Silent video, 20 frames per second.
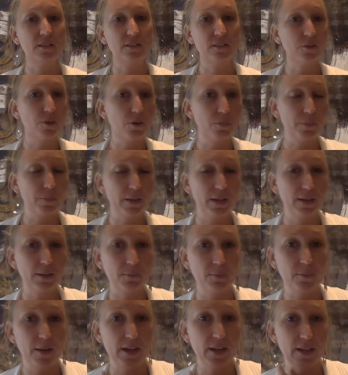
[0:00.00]
not
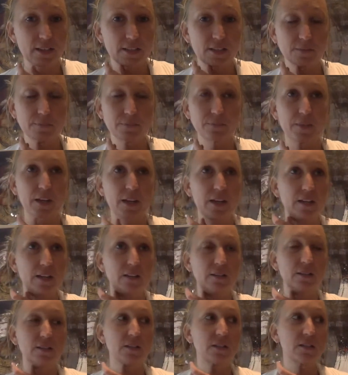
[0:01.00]
being met.
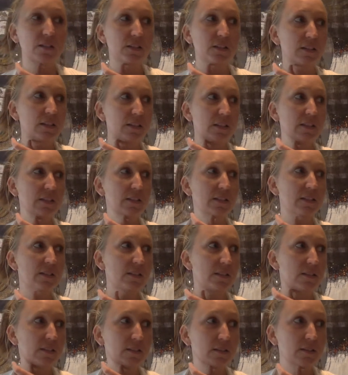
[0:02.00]
And
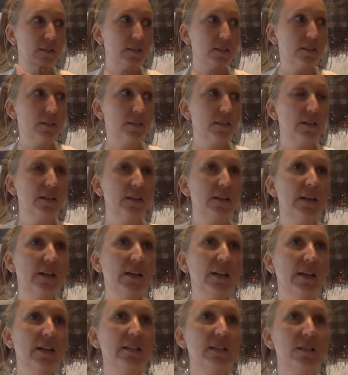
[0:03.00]
it's
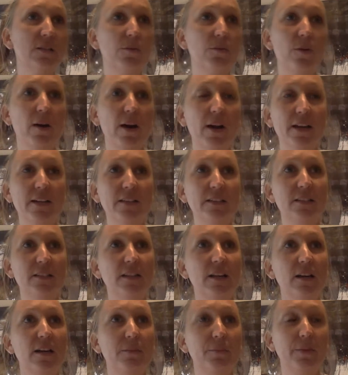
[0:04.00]
quite,
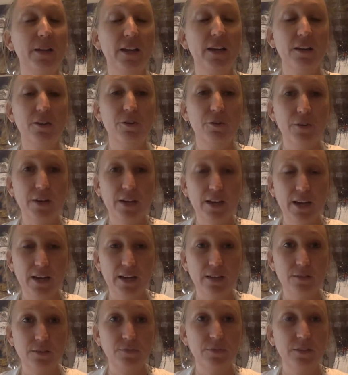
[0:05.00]
it can
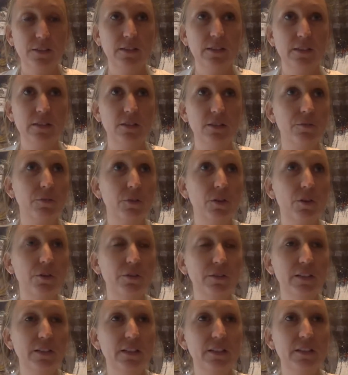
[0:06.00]
create feelings of
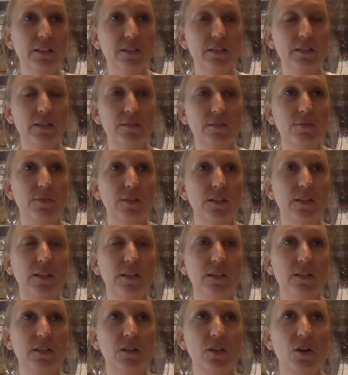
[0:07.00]
loneliness,
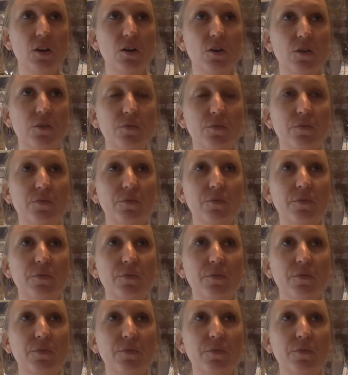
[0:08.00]
feelings of